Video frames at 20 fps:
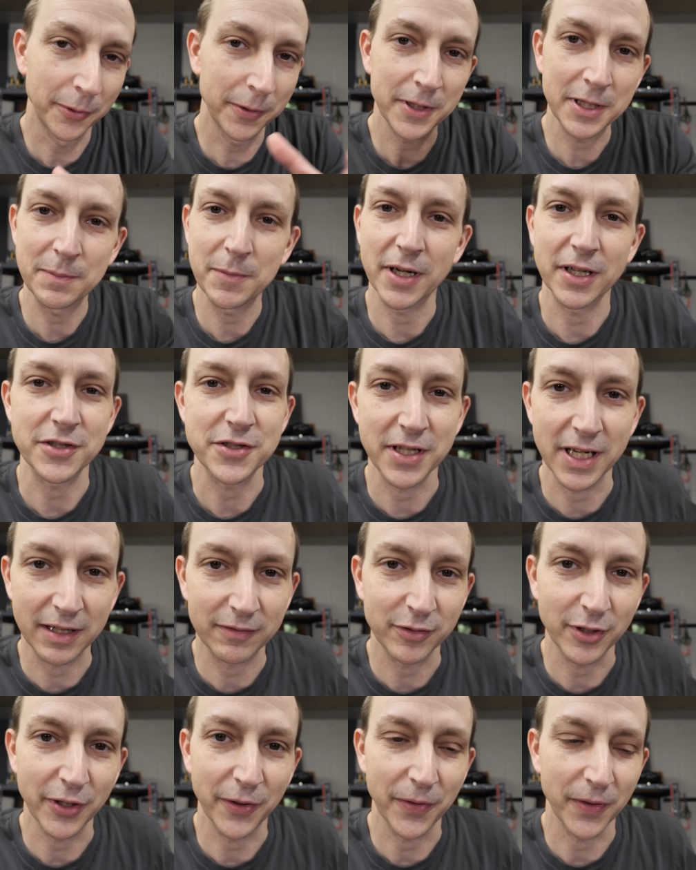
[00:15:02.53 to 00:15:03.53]
pretty much
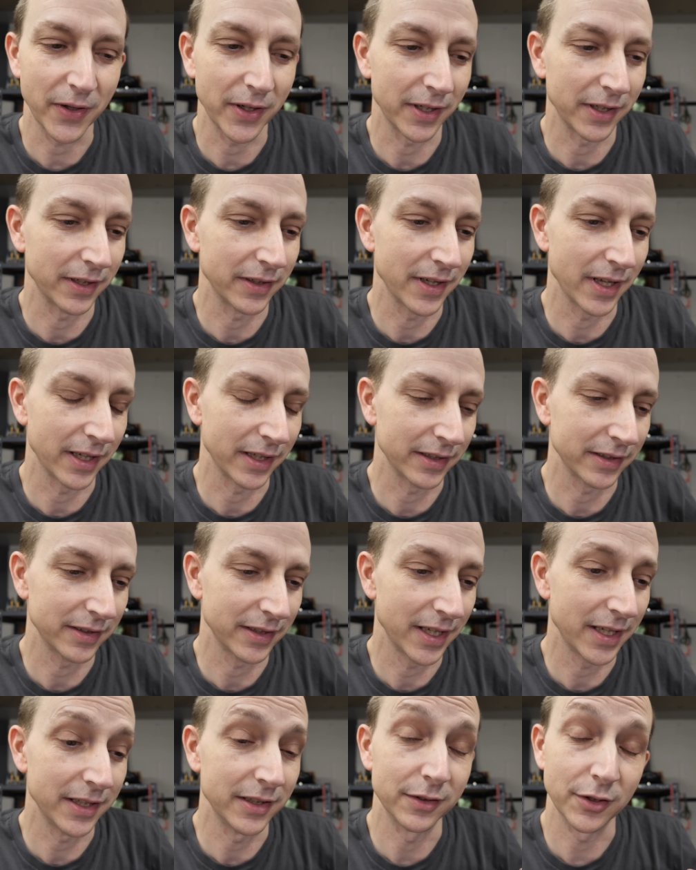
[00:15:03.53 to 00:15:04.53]
everything that
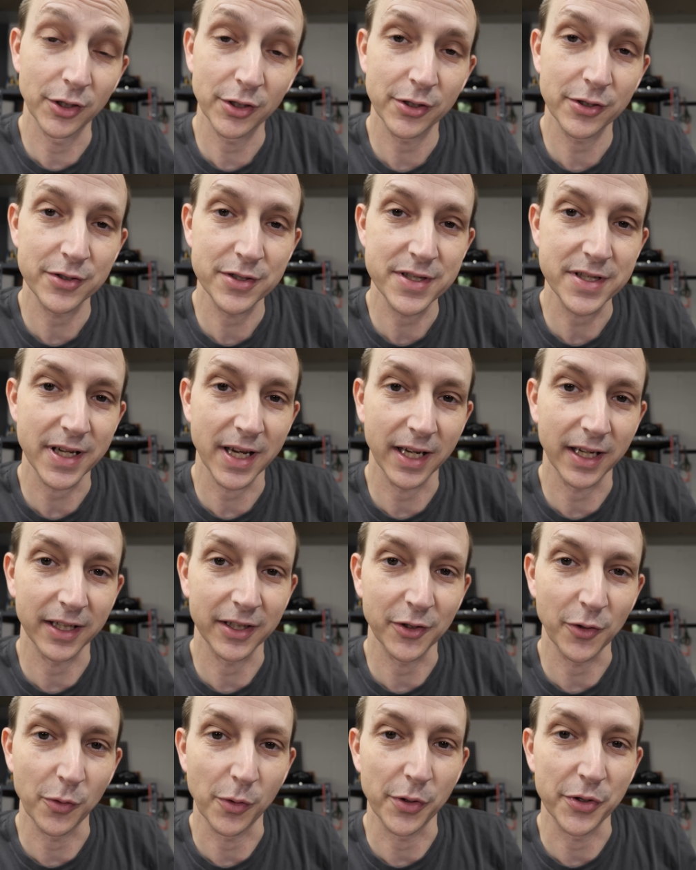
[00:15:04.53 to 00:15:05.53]
he learns
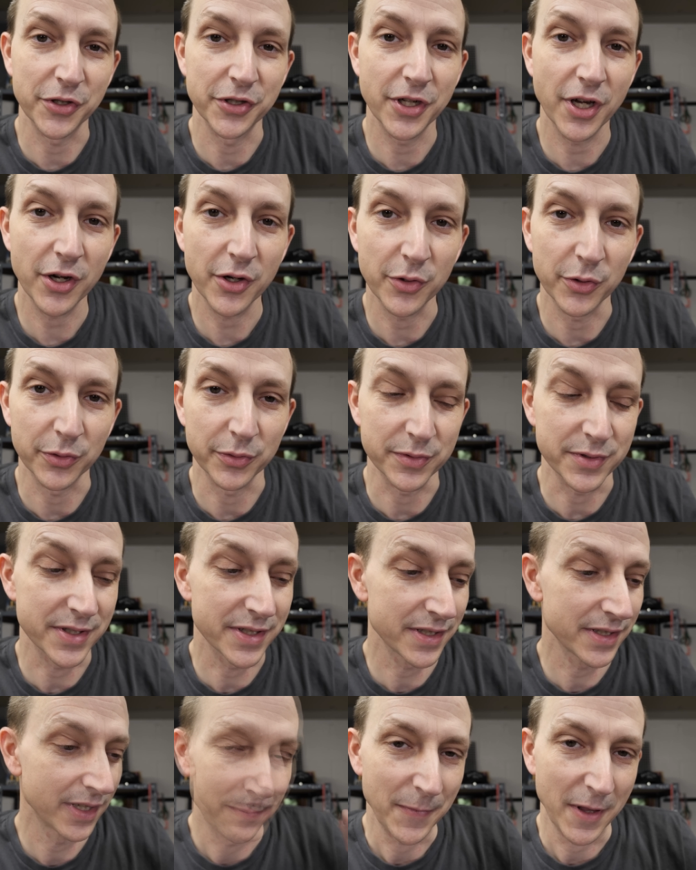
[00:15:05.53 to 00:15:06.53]
and or
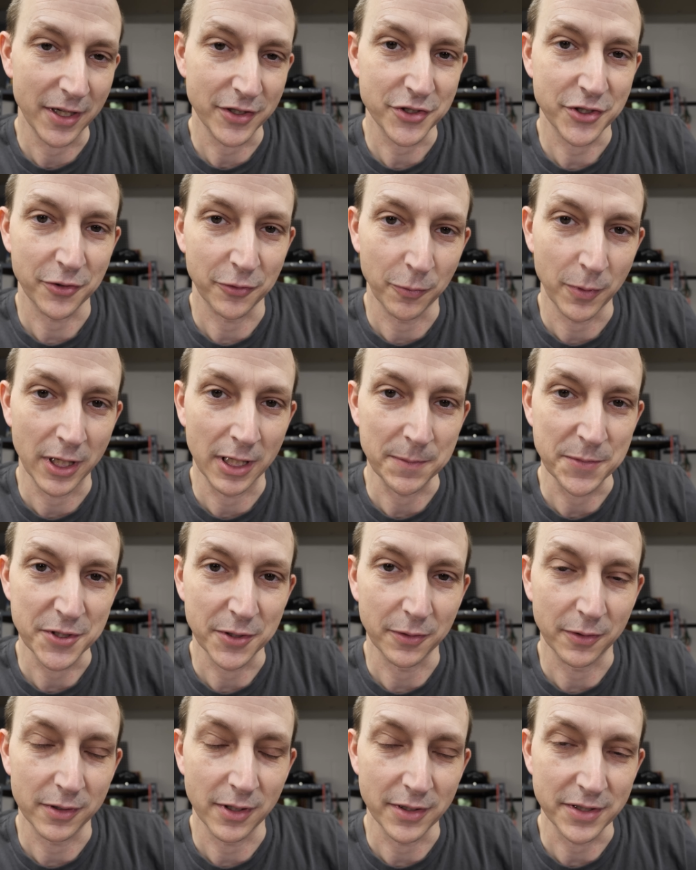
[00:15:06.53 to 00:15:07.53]
knows. I'm not sure why I'm
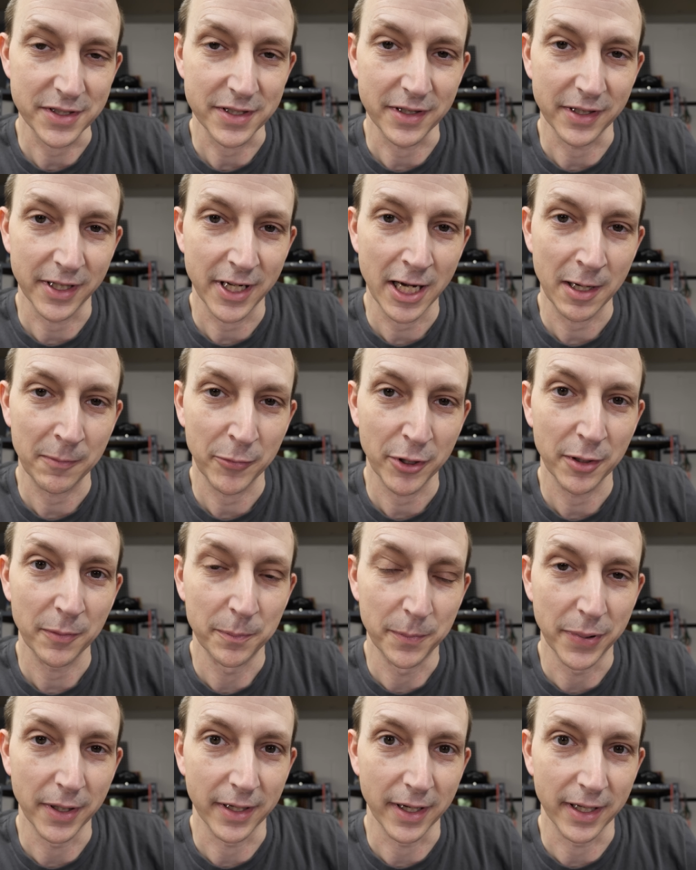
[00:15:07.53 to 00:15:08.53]
so close to the camera,
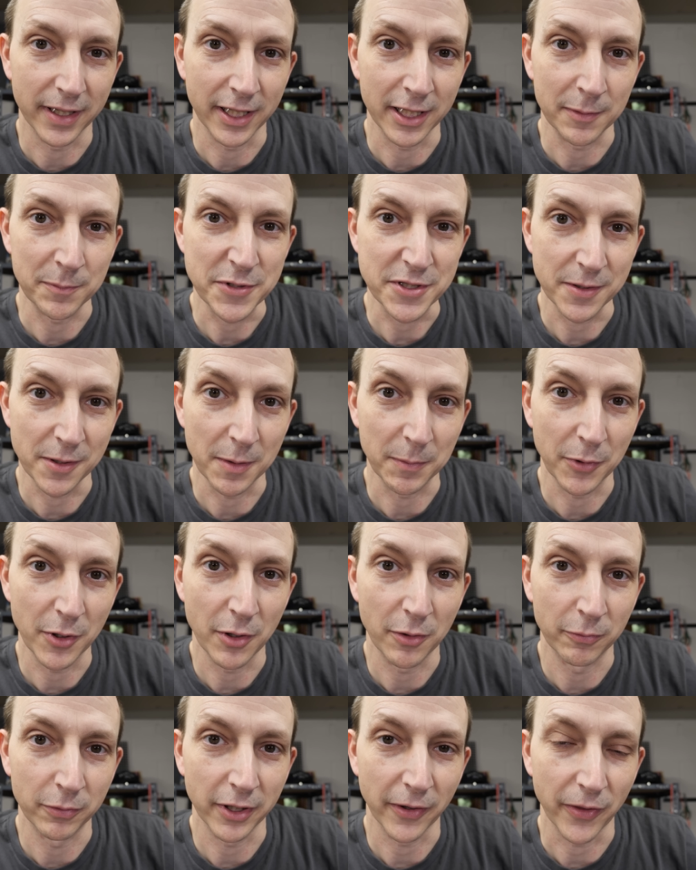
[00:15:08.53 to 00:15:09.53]
but I am, so I'm
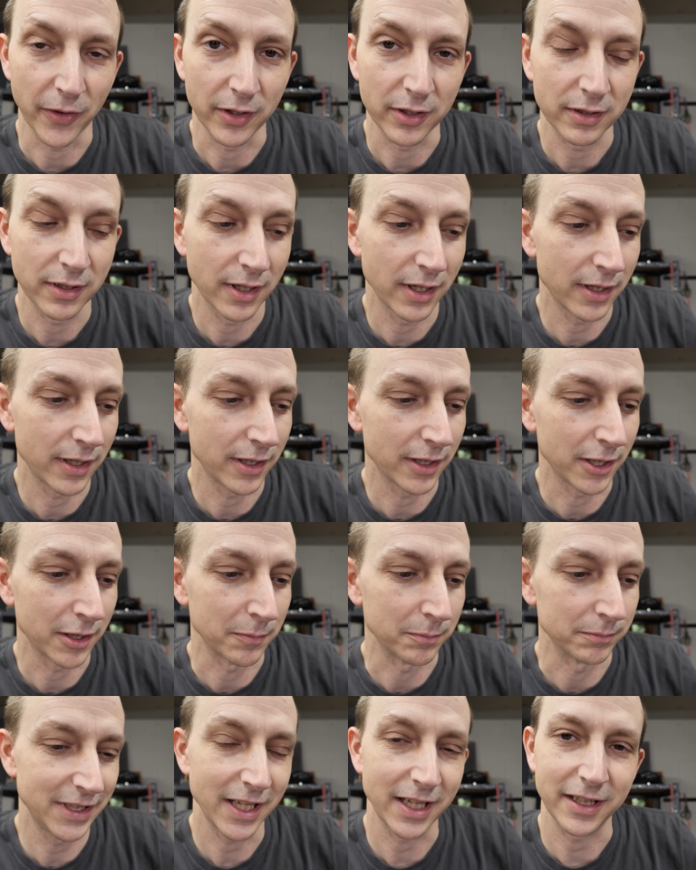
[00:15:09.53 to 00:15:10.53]
going with it.
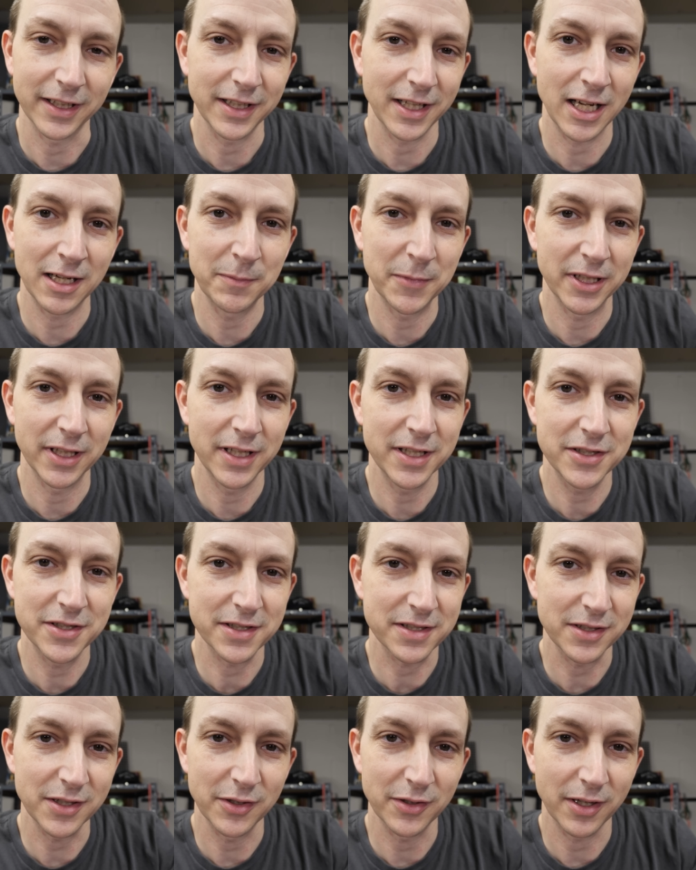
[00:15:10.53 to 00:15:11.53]
Um, yeah, I mean, he
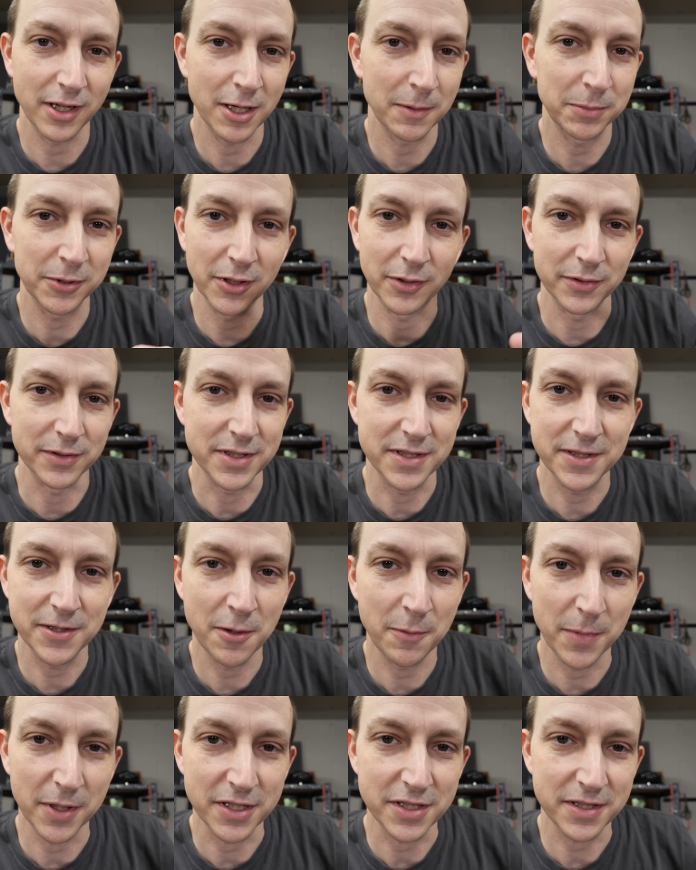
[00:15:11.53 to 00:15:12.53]
just uploads
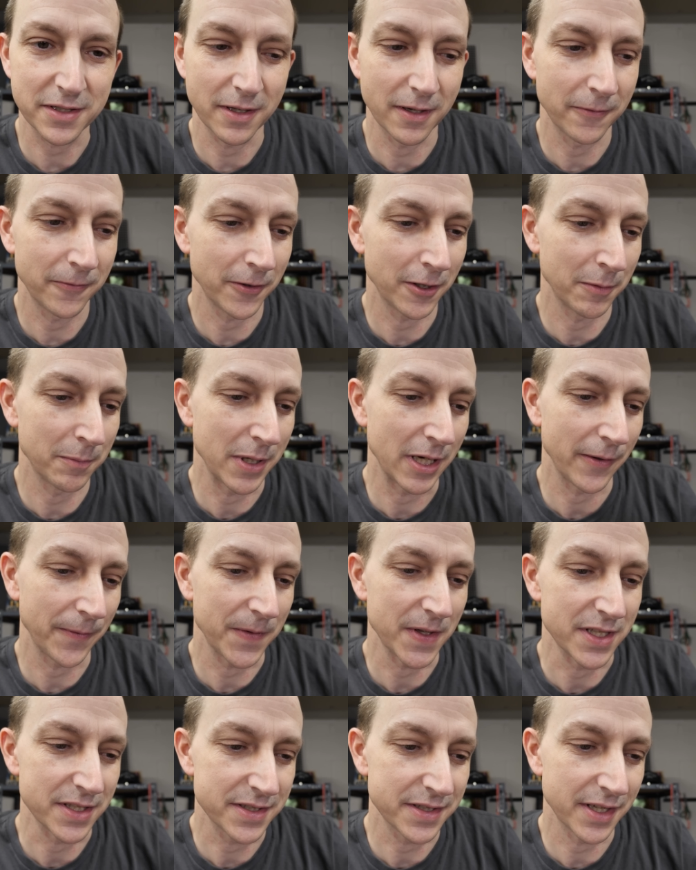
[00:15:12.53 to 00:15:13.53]
so much stuff about
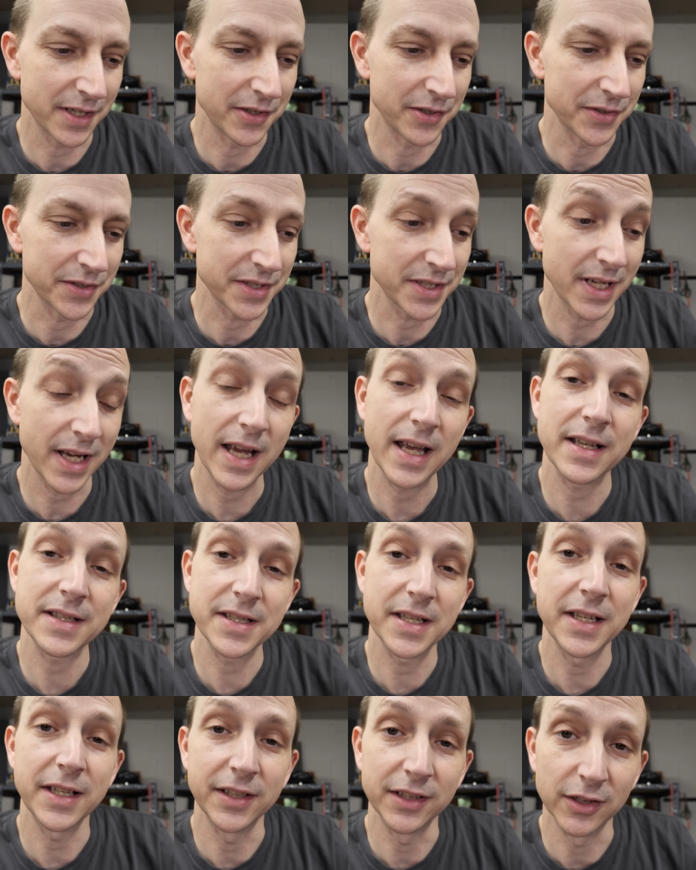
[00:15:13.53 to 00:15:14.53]
these cells
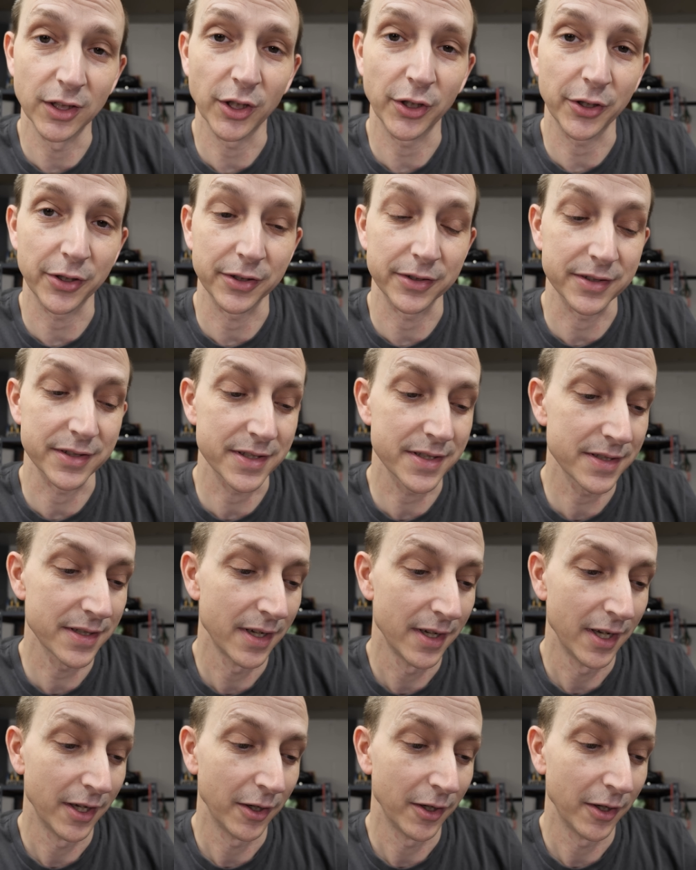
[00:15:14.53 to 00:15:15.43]
as he learns,